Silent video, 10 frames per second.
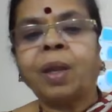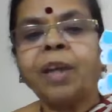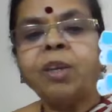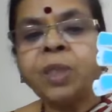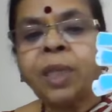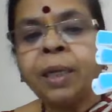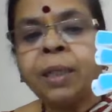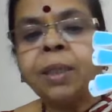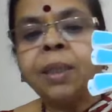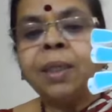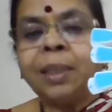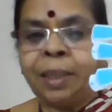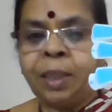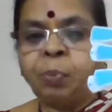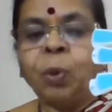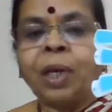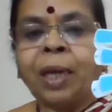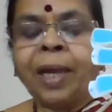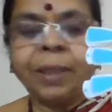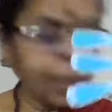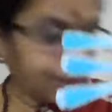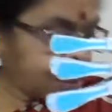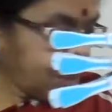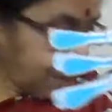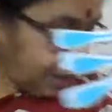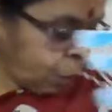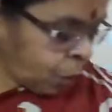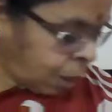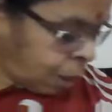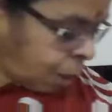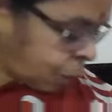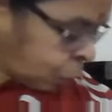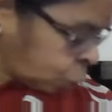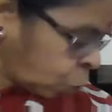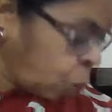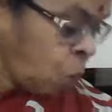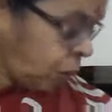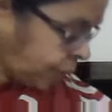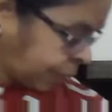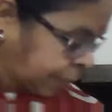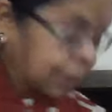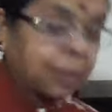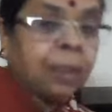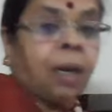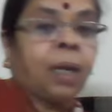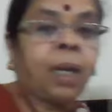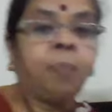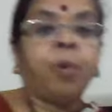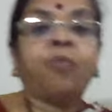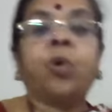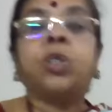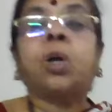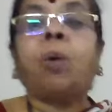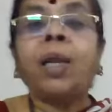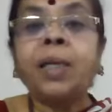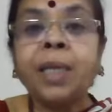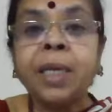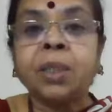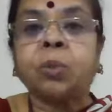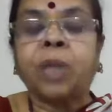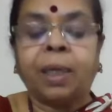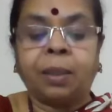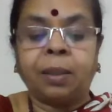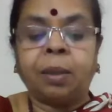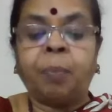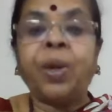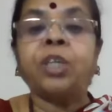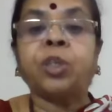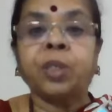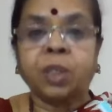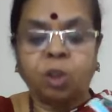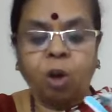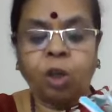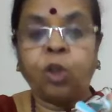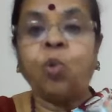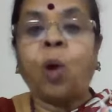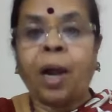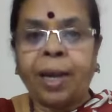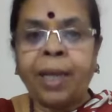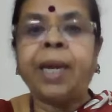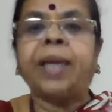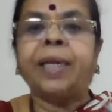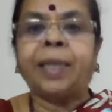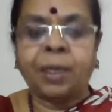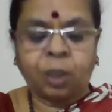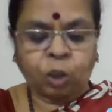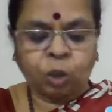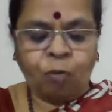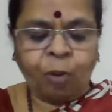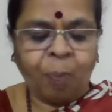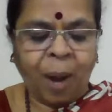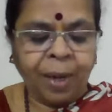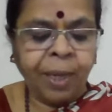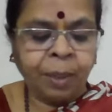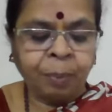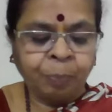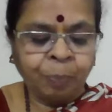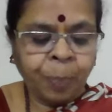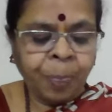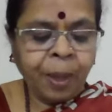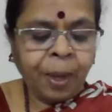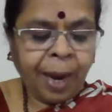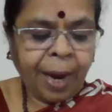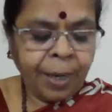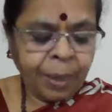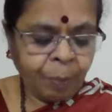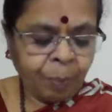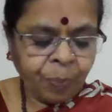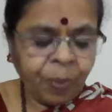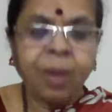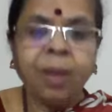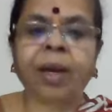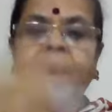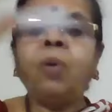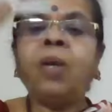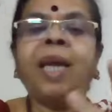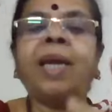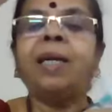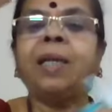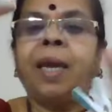Can you see? Just put it like this. So use a clip of good quality so that the pressure is not too high and it has a soft padding. And now take a